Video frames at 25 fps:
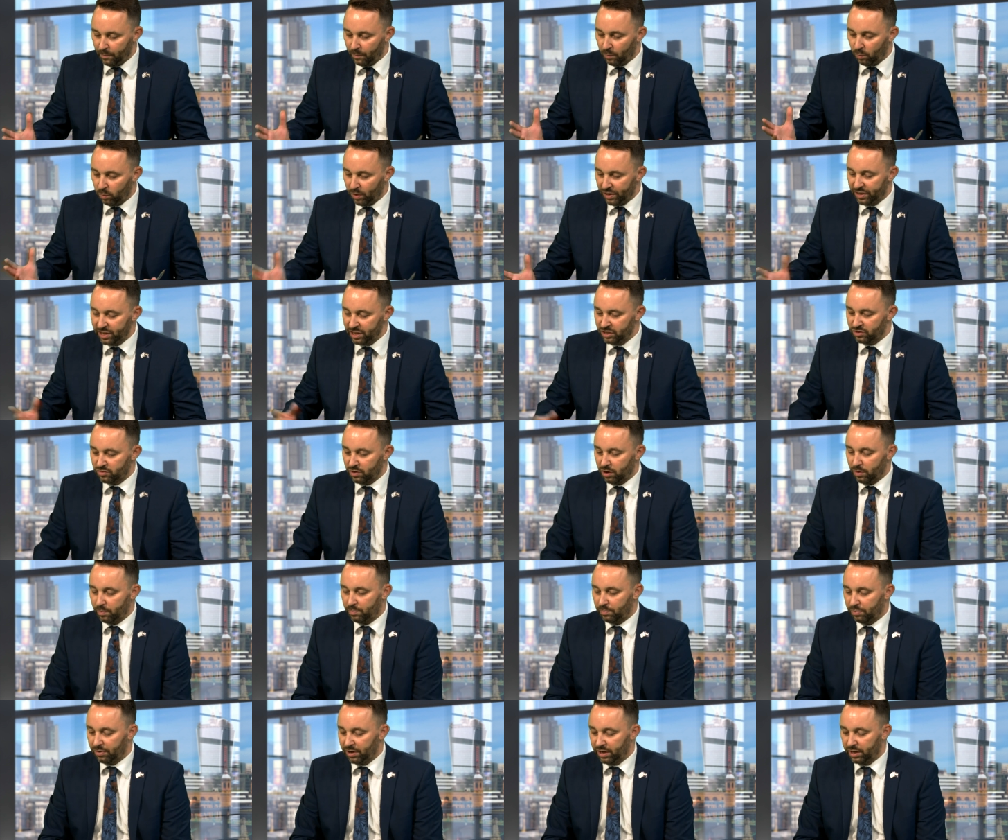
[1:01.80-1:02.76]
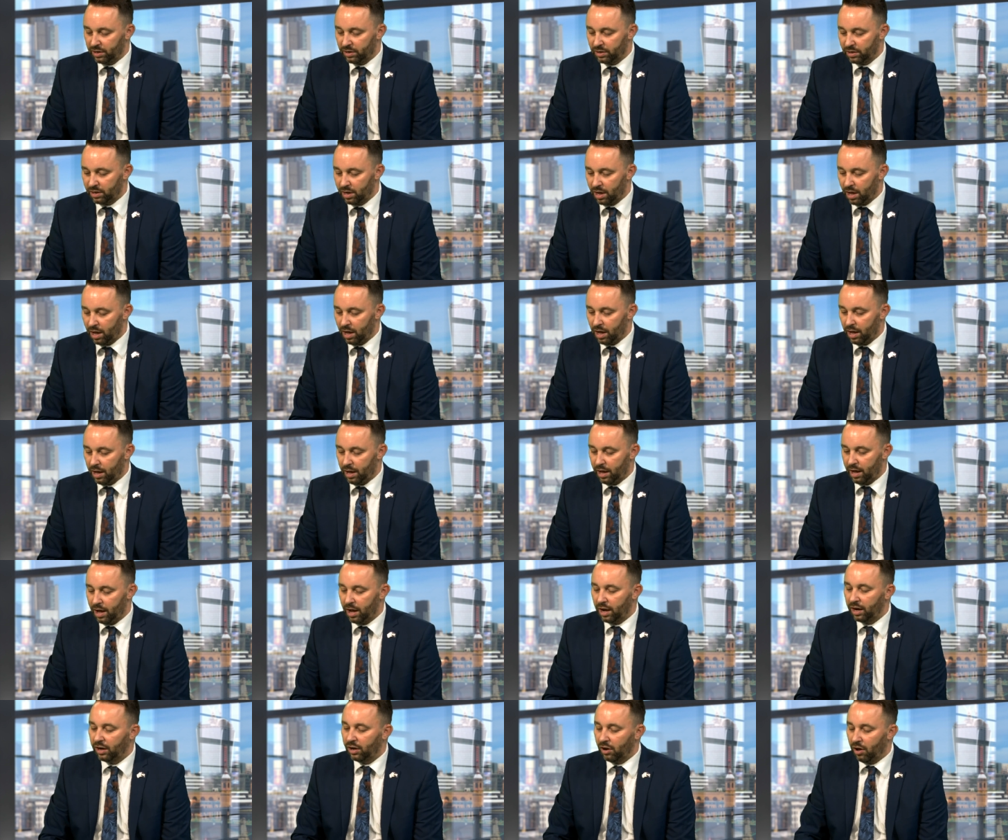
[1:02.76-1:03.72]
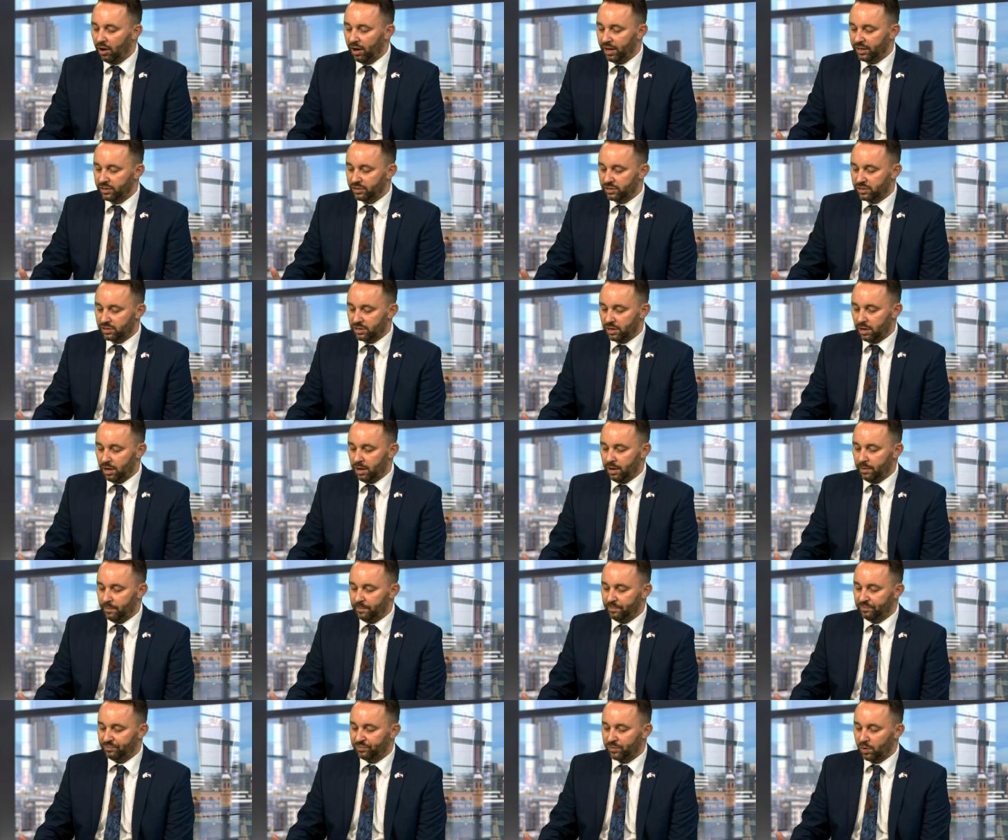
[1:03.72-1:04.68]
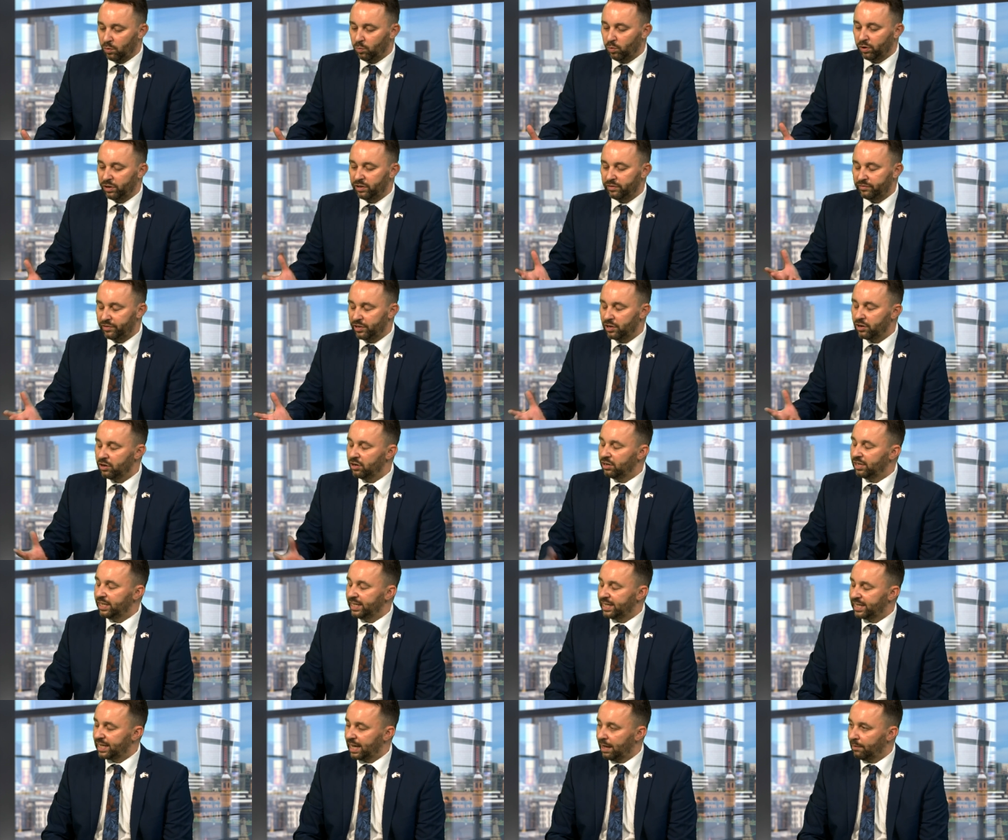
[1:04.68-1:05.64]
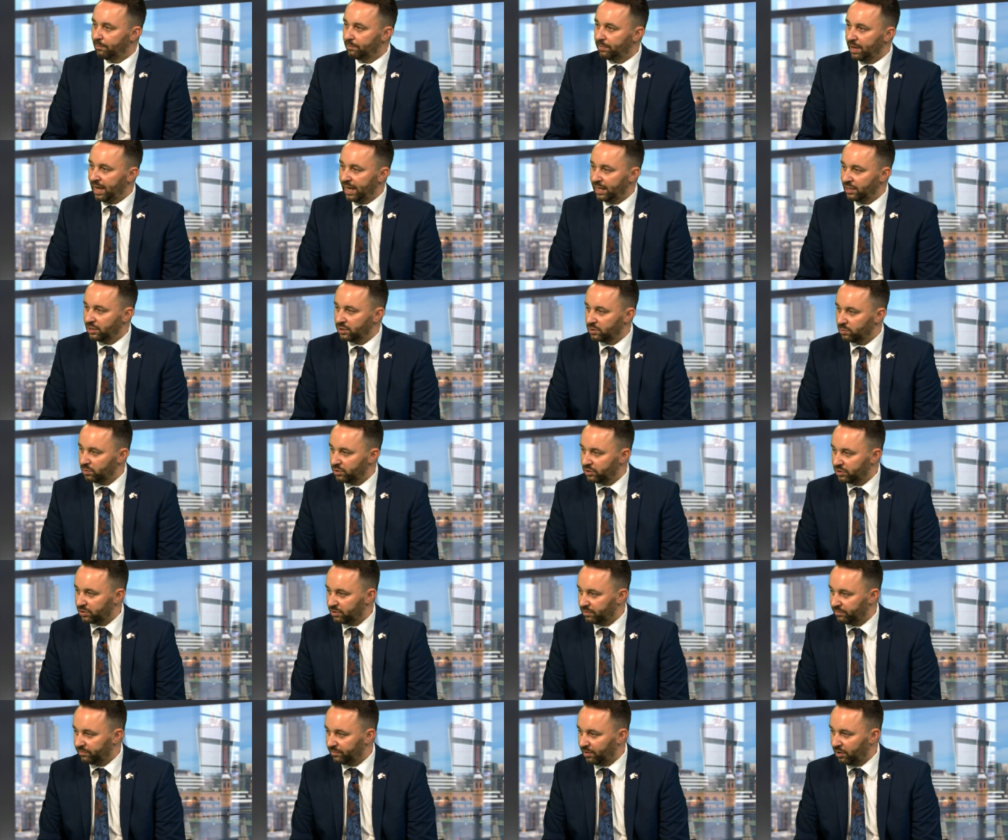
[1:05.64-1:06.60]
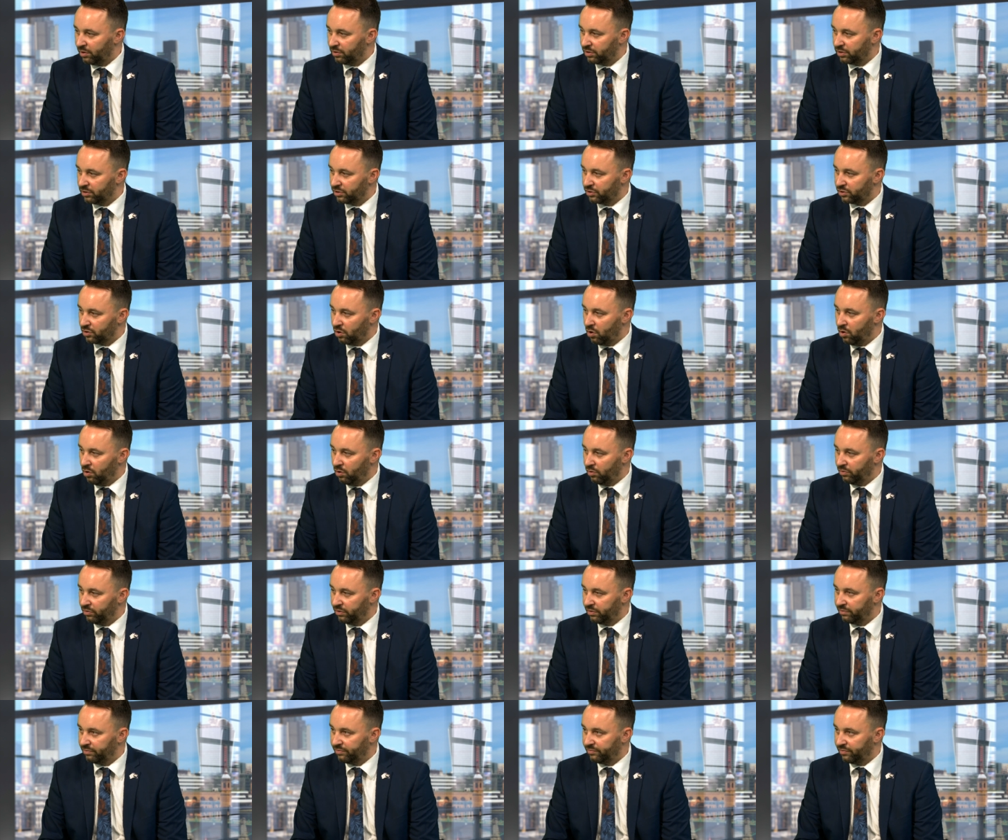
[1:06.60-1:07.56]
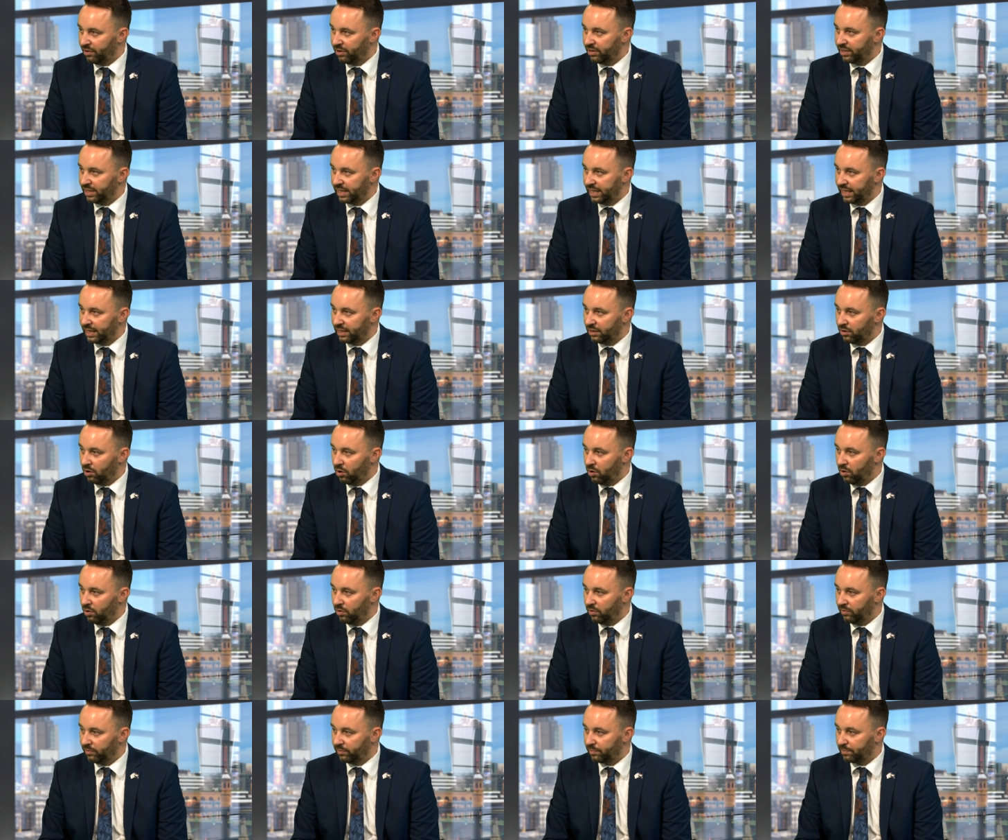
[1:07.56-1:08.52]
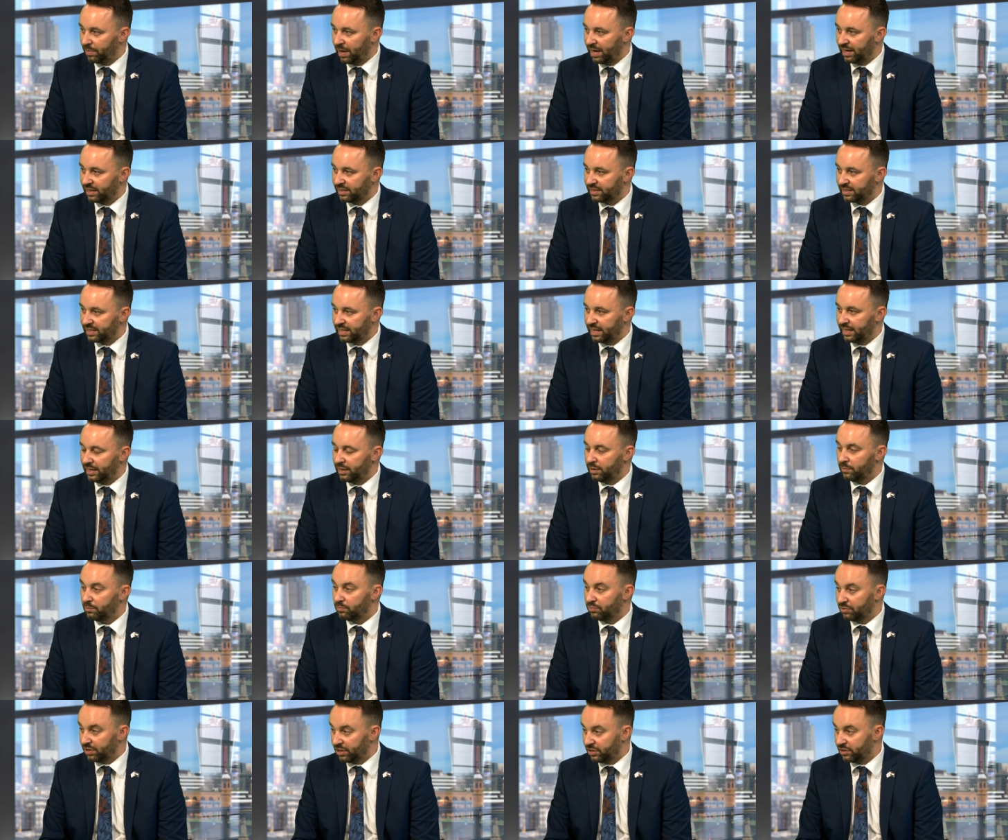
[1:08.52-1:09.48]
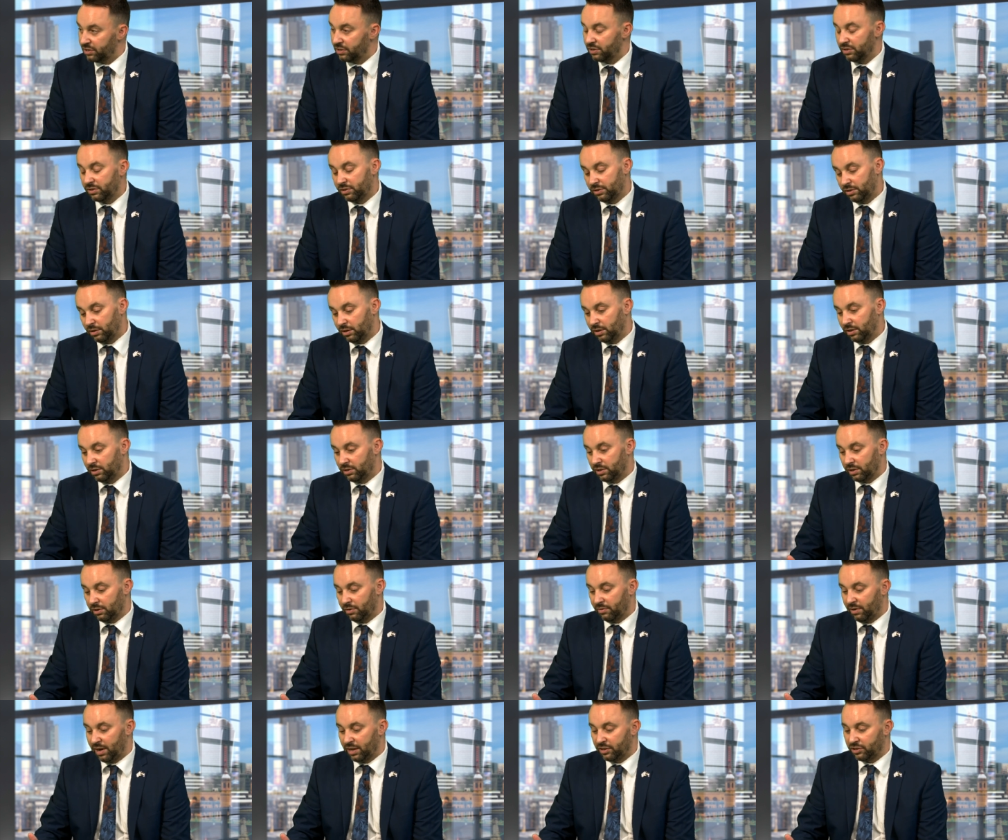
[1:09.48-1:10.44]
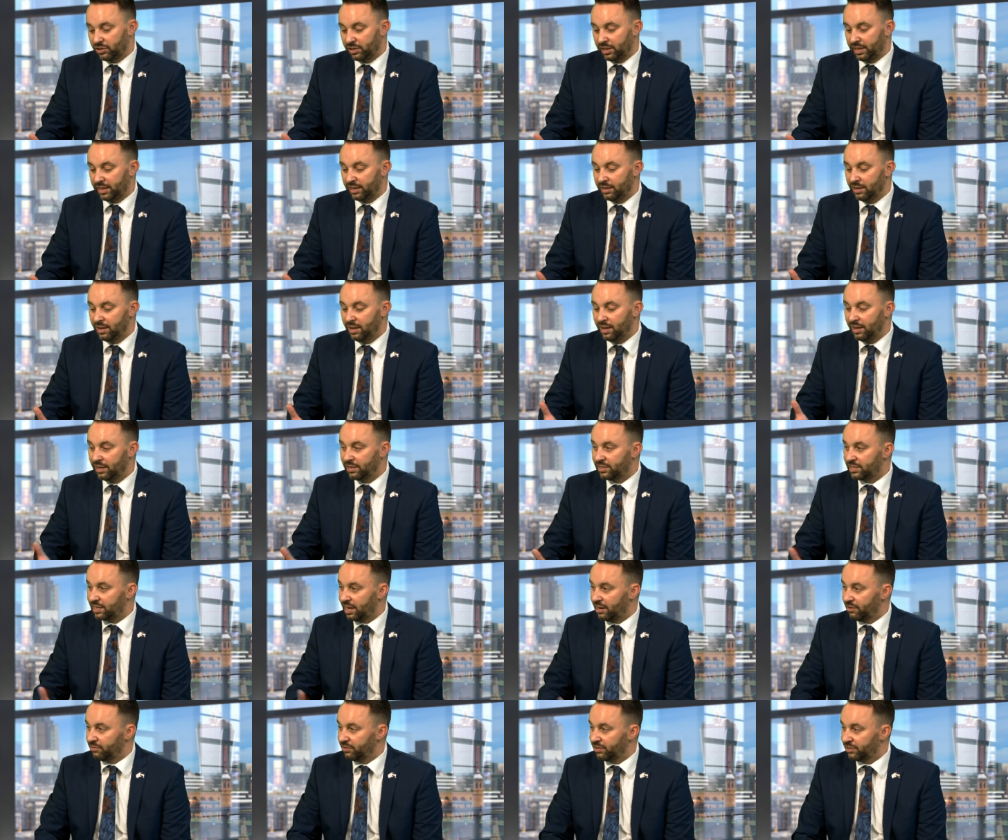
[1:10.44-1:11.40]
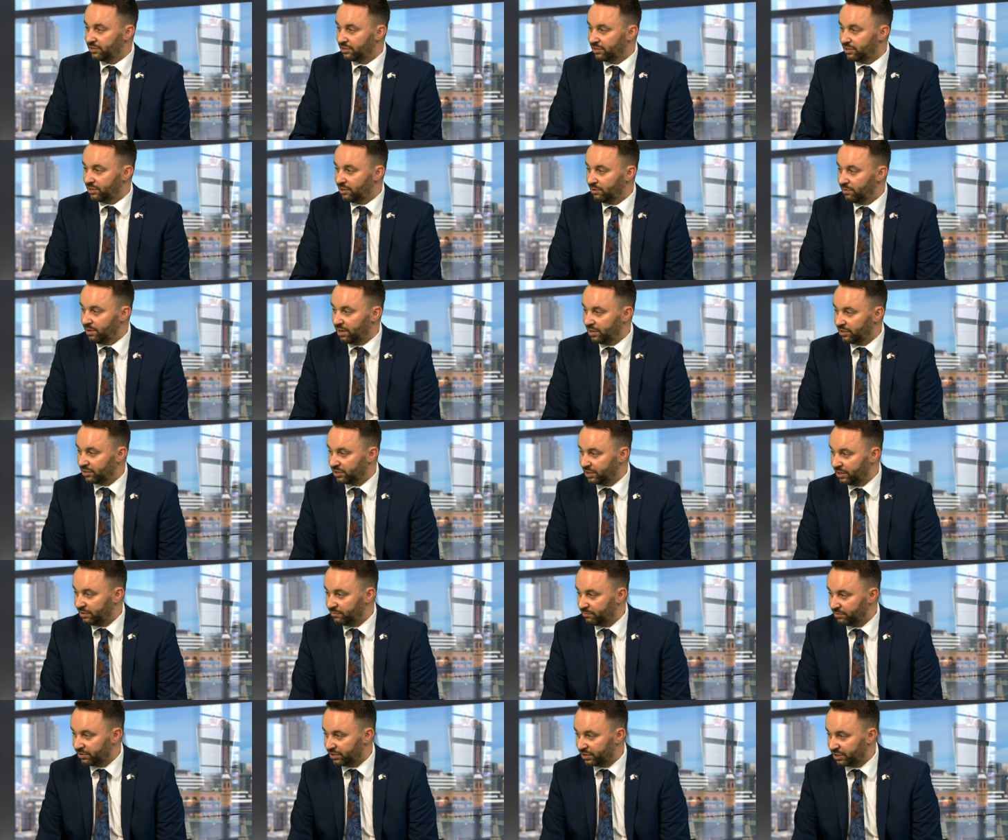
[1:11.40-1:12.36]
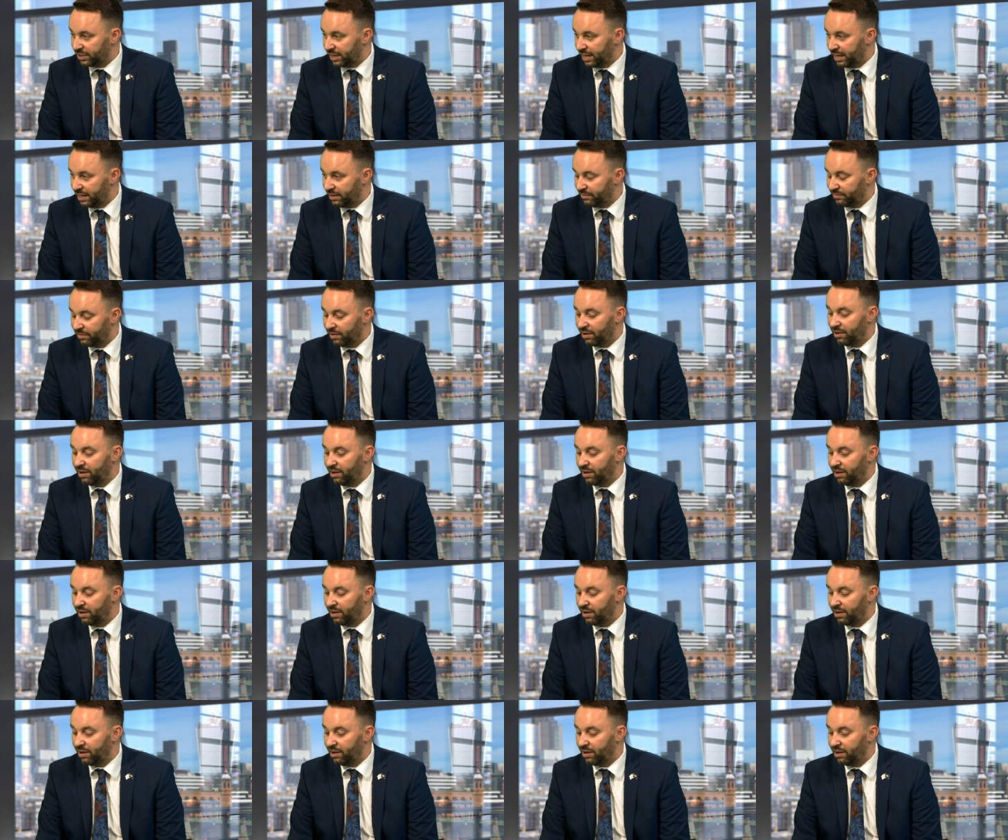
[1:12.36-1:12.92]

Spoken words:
with Israel-Britain Alliance, one of your early campaigns was to focus on the funding of Palestinian prisoners that are actually terrorists who actually receive